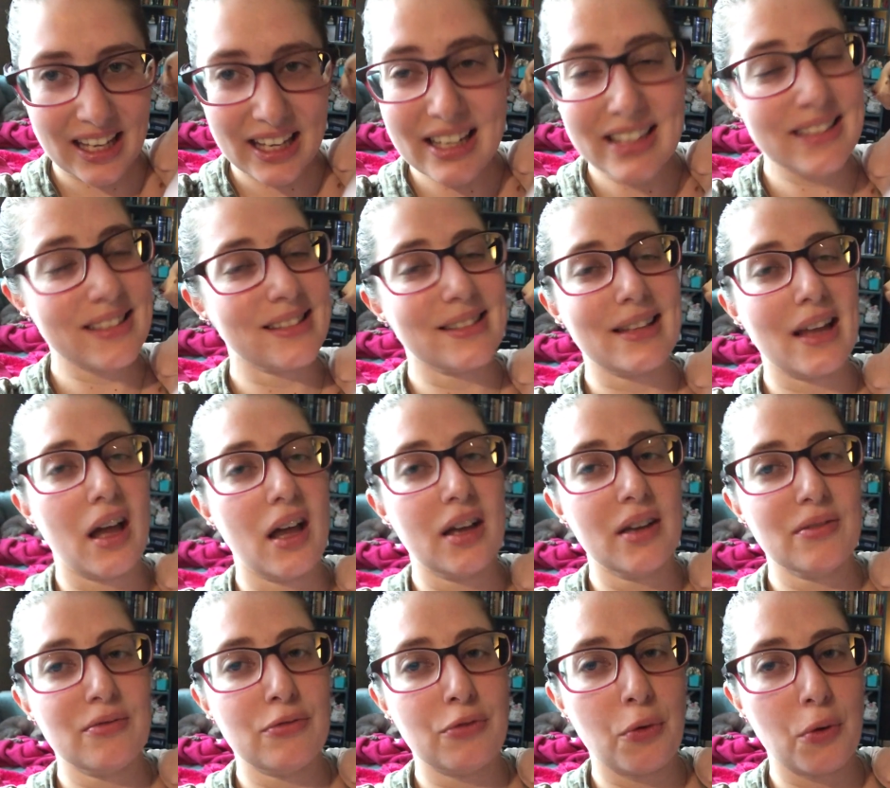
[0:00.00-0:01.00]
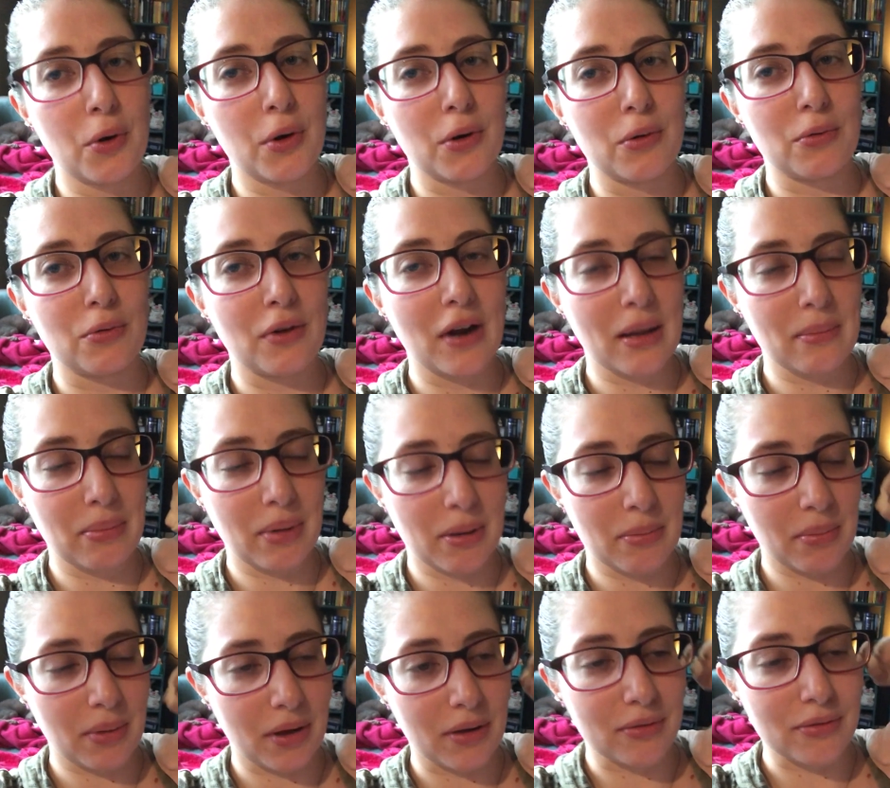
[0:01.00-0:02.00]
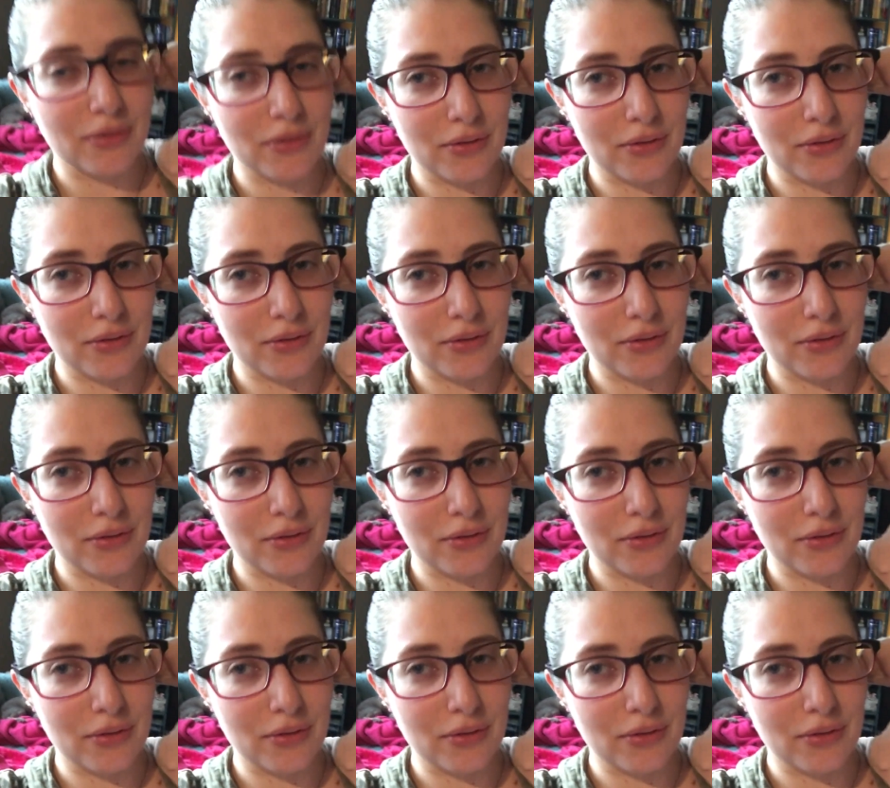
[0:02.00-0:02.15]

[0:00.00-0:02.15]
It is time for wrap up of